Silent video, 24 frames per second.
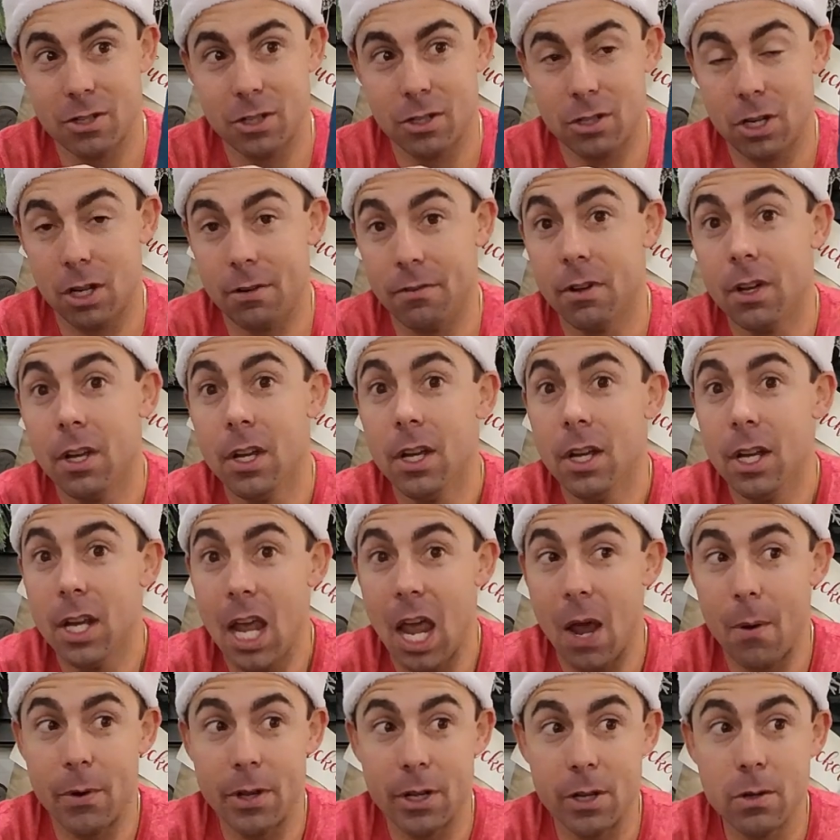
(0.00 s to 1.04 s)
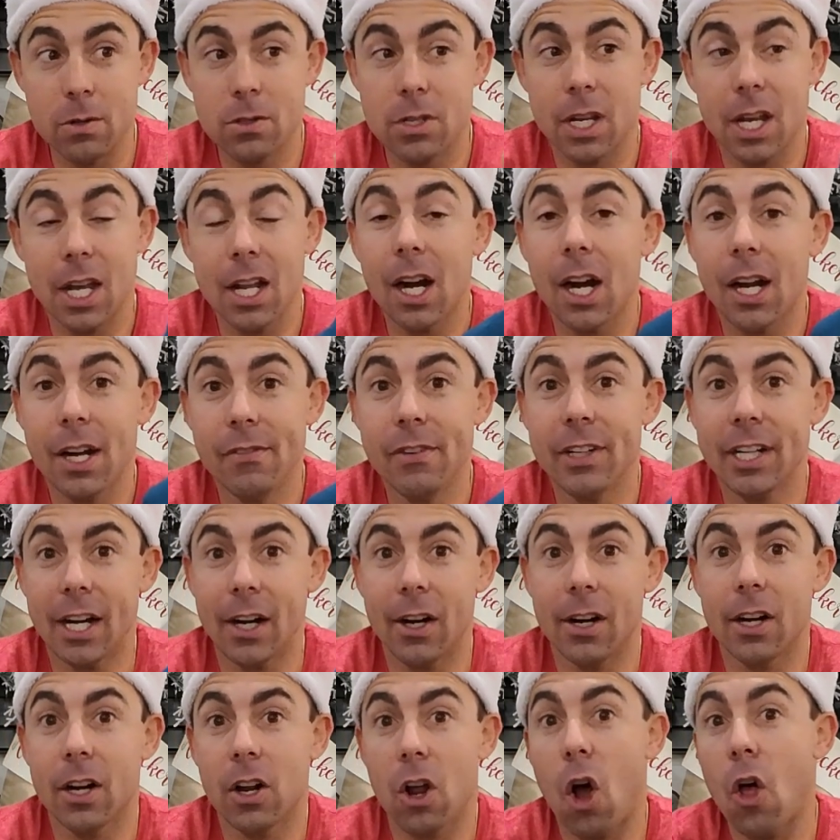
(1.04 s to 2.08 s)
and stuff, and we use it, and I even
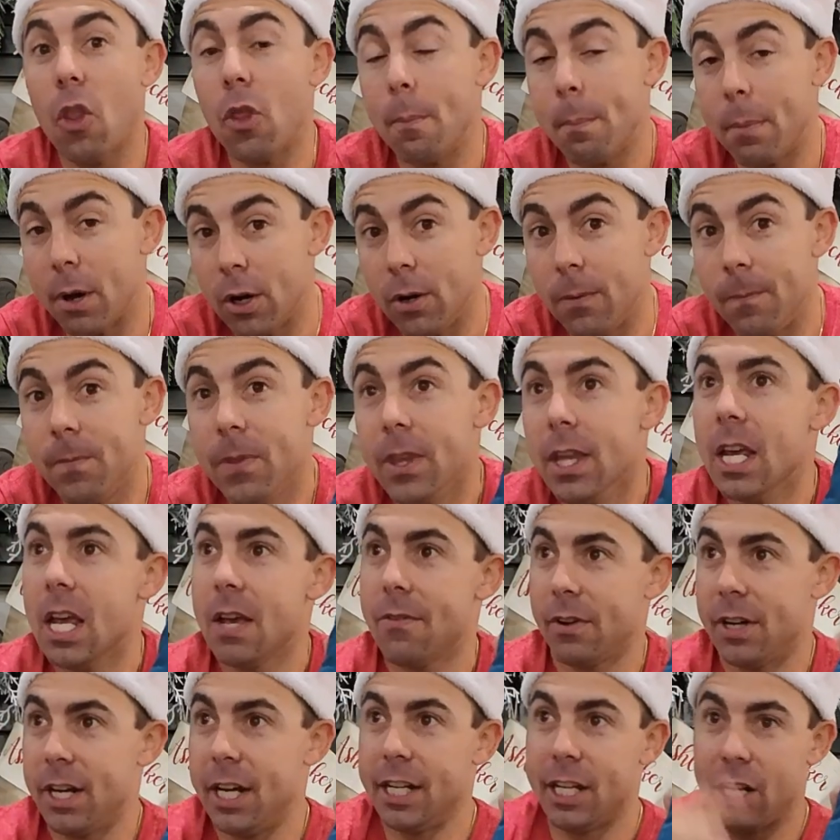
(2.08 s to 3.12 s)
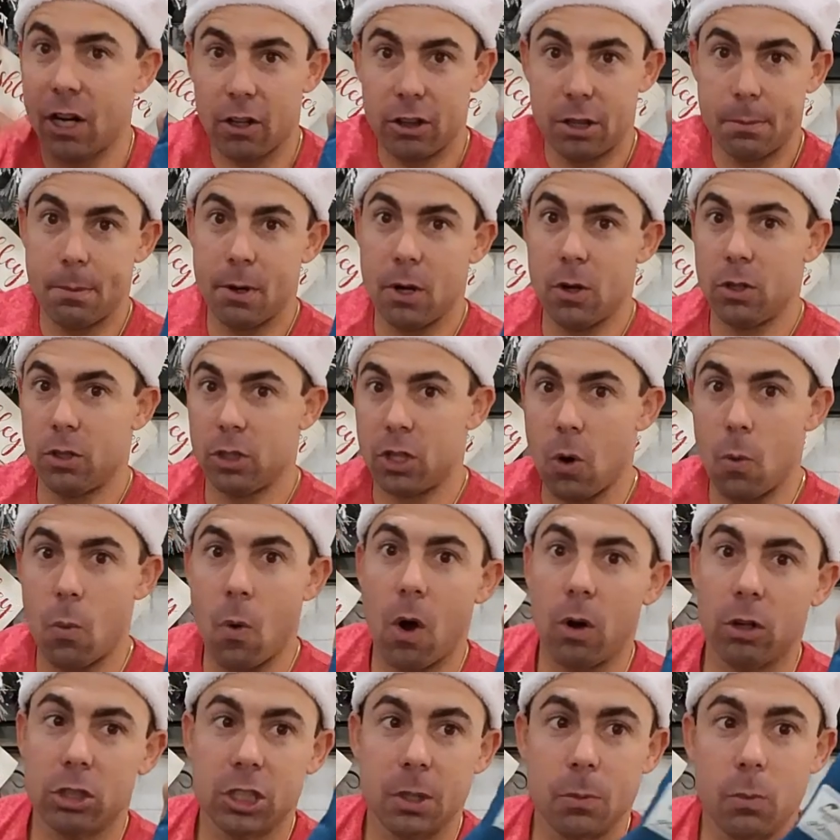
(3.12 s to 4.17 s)
carry it on the boat. If I need to get off the boat and go
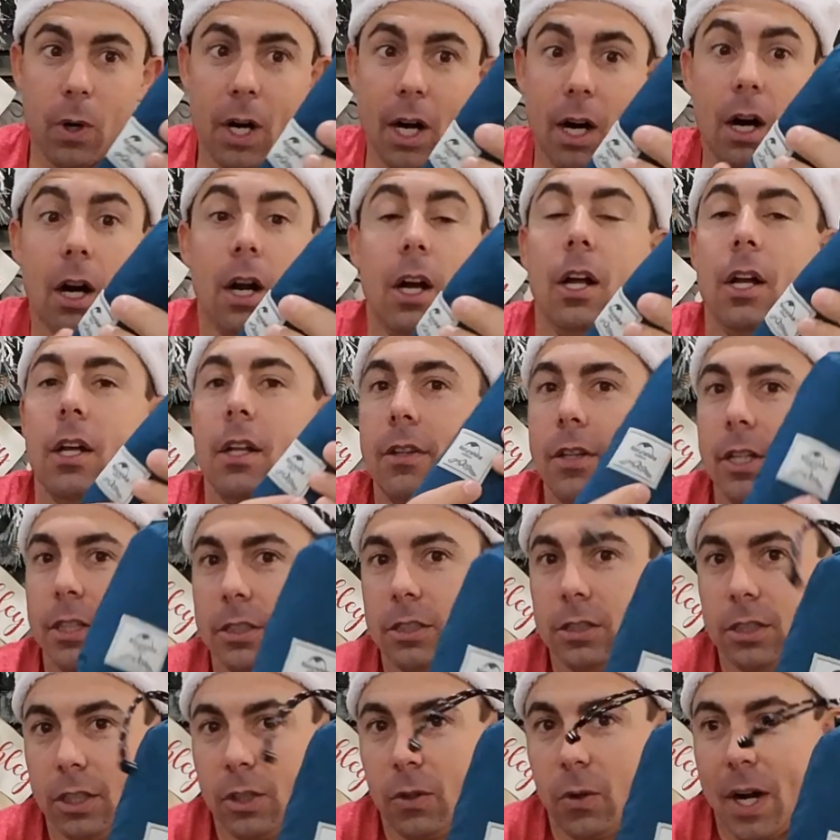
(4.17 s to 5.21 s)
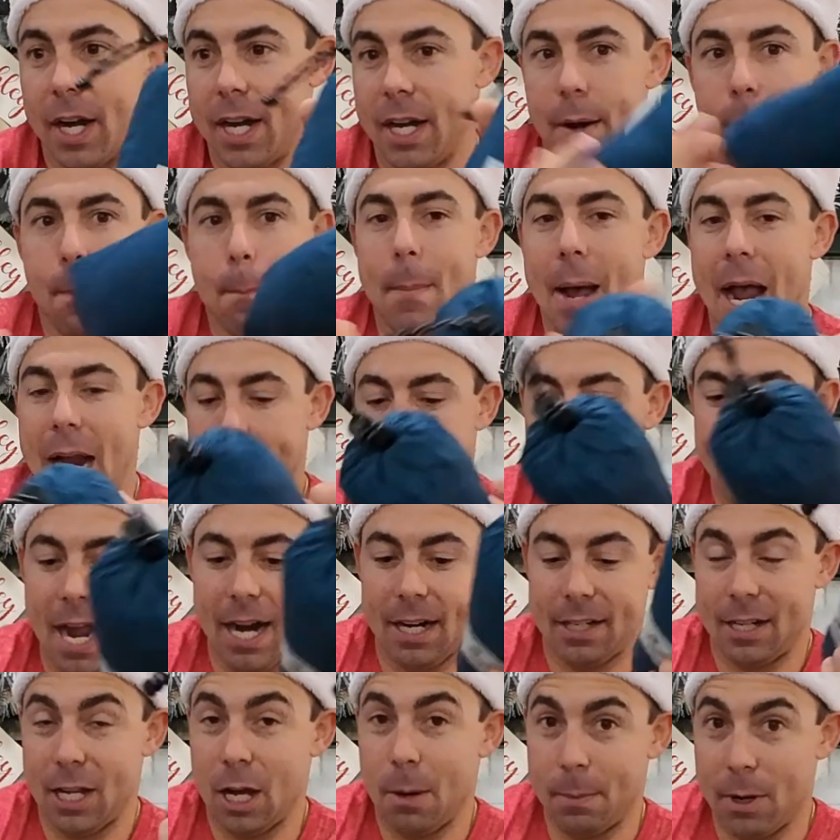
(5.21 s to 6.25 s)
walk somewhere, this is a great
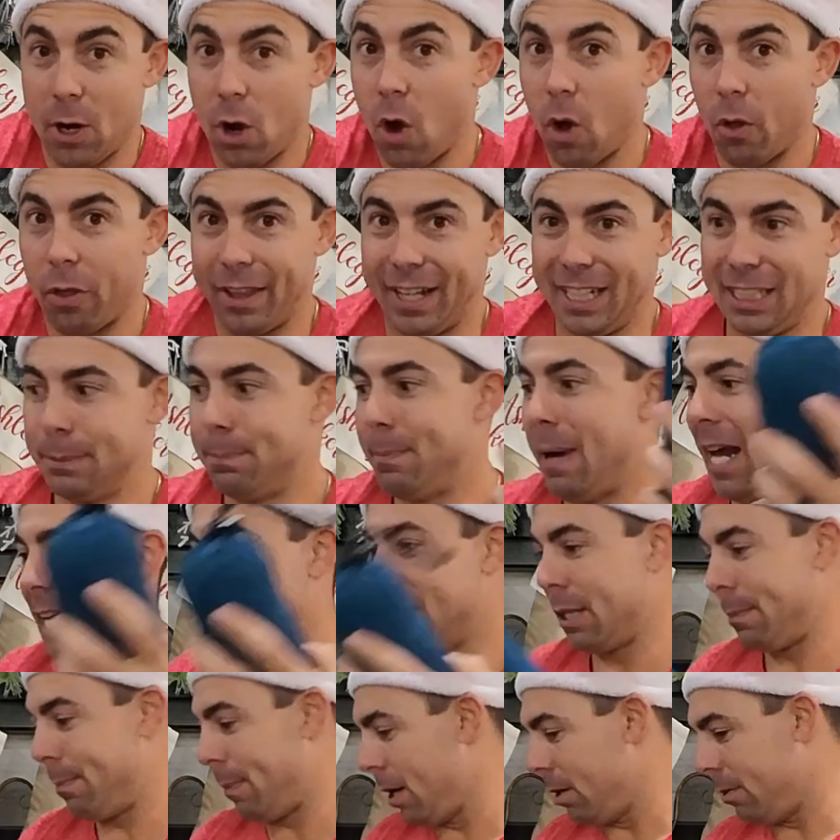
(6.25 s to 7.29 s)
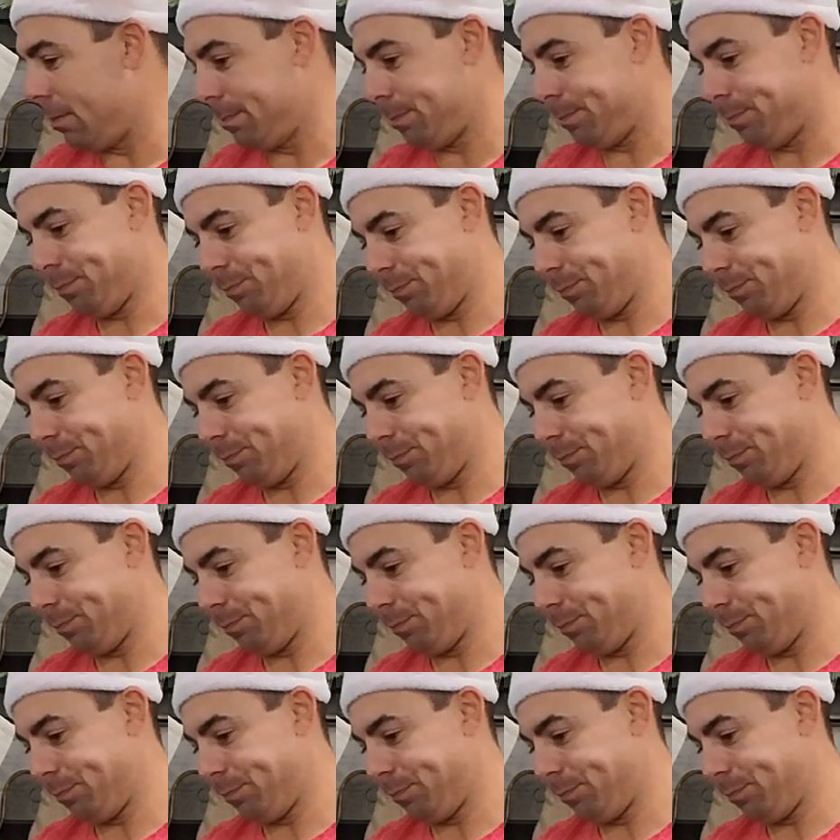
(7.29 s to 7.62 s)
backpack to help me haul things back to the boat.